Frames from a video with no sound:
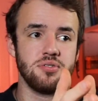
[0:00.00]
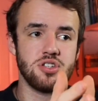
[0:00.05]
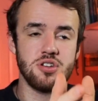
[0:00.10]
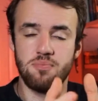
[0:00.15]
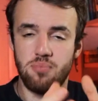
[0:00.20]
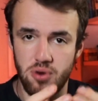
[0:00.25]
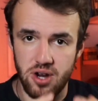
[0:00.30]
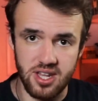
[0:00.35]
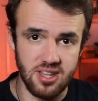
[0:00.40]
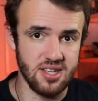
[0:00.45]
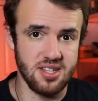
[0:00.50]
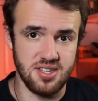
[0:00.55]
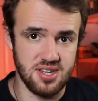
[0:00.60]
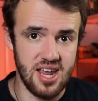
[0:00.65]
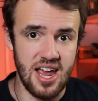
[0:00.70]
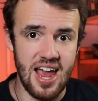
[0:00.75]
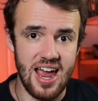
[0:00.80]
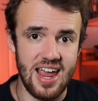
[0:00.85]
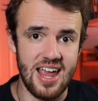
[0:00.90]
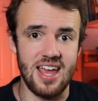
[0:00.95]
to bring this
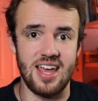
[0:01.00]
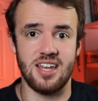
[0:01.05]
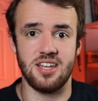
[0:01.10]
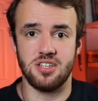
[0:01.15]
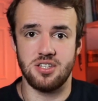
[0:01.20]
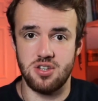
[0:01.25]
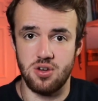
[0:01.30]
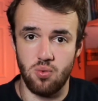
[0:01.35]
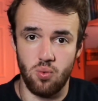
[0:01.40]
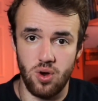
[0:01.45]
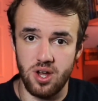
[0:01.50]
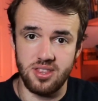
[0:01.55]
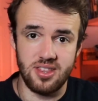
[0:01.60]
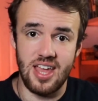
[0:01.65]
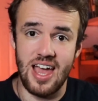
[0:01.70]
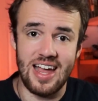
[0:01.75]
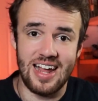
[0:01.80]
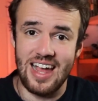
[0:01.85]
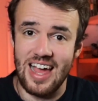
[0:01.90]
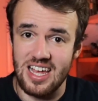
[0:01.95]
guy in to what
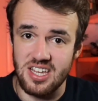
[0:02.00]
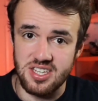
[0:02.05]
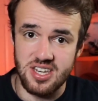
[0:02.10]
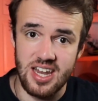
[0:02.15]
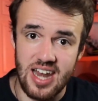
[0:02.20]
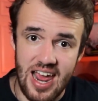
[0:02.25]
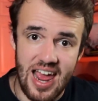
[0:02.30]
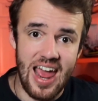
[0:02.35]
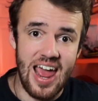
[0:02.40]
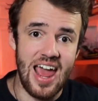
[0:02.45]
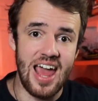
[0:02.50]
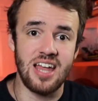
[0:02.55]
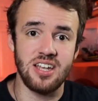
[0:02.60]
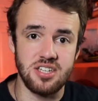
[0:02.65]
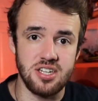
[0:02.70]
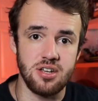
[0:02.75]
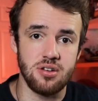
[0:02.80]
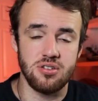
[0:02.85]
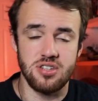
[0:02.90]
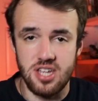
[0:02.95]
that guy is going to
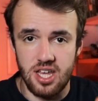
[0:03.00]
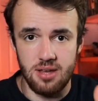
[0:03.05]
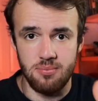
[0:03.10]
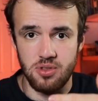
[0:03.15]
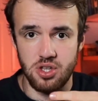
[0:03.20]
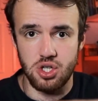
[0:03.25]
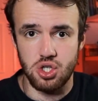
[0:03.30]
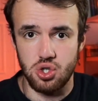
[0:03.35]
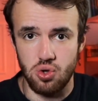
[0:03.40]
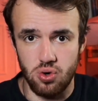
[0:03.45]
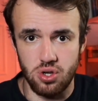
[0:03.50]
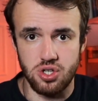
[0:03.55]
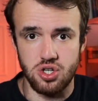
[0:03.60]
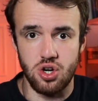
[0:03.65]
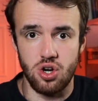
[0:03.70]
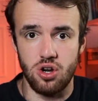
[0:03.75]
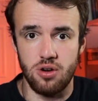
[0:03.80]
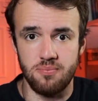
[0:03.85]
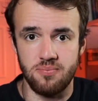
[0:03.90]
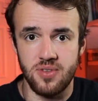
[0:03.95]
add to your team in the short
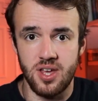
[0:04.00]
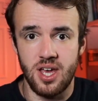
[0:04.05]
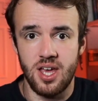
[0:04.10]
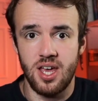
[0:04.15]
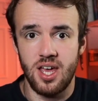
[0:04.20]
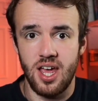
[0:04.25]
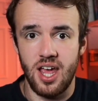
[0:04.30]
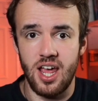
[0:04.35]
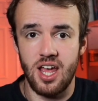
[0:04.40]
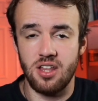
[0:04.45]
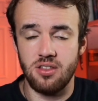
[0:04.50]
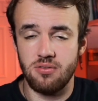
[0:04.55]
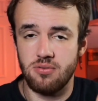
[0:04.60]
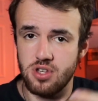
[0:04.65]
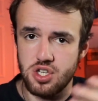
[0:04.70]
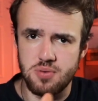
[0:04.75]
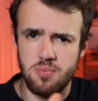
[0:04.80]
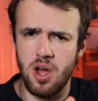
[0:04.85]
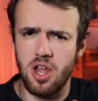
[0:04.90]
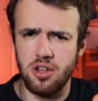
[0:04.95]
term. And
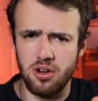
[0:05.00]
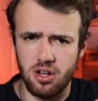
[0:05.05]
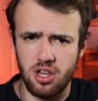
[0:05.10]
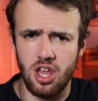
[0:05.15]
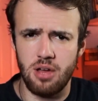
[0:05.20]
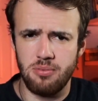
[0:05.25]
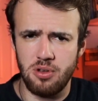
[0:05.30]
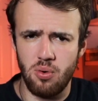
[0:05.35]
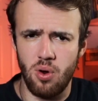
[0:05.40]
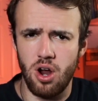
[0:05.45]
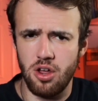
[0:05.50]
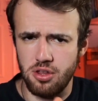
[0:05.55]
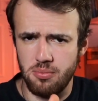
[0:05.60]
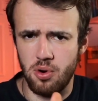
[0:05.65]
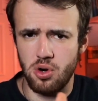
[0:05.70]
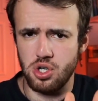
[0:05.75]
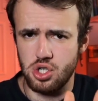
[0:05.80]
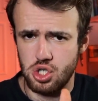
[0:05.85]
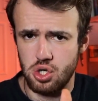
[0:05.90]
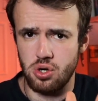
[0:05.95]
the smaller club you are, the
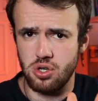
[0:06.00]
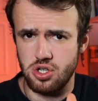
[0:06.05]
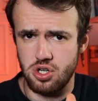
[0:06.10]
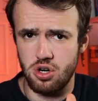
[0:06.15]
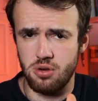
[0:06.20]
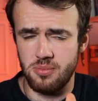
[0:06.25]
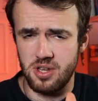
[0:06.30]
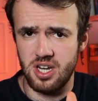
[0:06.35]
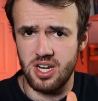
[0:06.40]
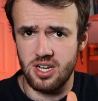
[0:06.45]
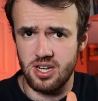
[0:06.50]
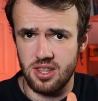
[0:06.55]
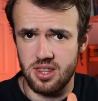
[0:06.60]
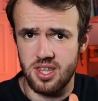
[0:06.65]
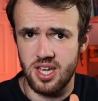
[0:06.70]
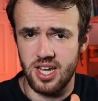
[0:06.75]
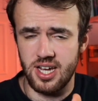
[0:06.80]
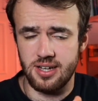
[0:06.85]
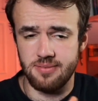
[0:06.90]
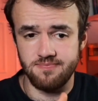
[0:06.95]
more short term you need to
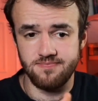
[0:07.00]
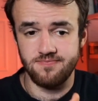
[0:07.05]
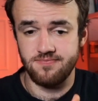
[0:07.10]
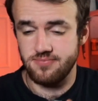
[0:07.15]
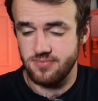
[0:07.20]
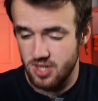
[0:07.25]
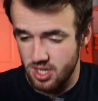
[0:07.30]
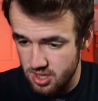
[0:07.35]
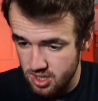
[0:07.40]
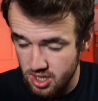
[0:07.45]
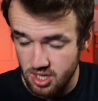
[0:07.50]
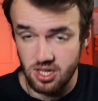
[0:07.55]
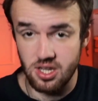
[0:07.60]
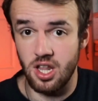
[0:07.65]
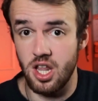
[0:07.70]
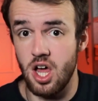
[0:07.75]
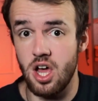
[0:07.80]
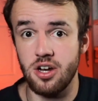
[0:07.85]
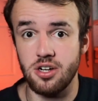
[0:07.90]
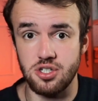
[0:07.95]
think. And then in
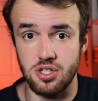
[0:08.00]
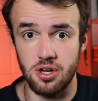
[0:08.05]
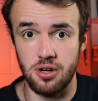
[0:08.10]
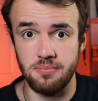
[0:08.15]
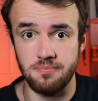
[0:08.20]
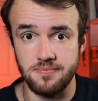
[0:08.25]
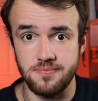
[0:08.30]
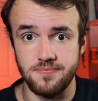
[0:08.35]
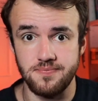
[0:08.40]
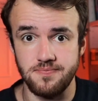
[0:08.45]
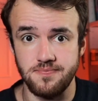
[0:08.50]
the long term,